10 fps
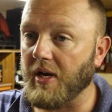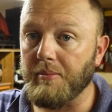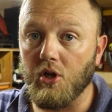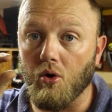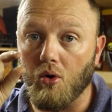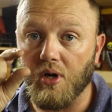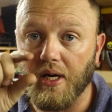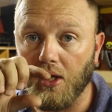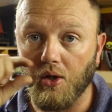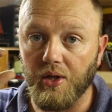Maybe your
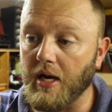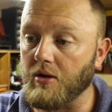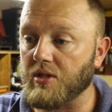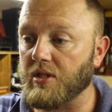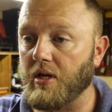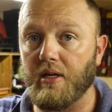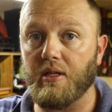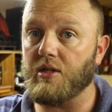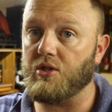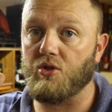rail on the outside
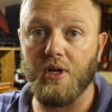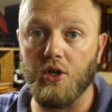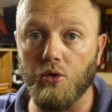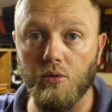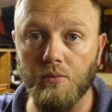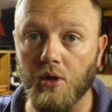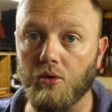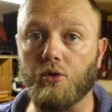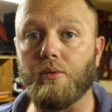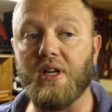is 22 mil
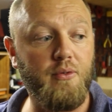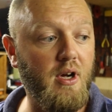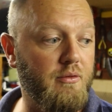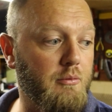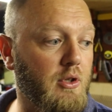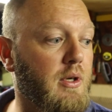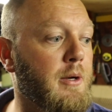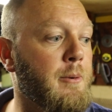or 25 mil.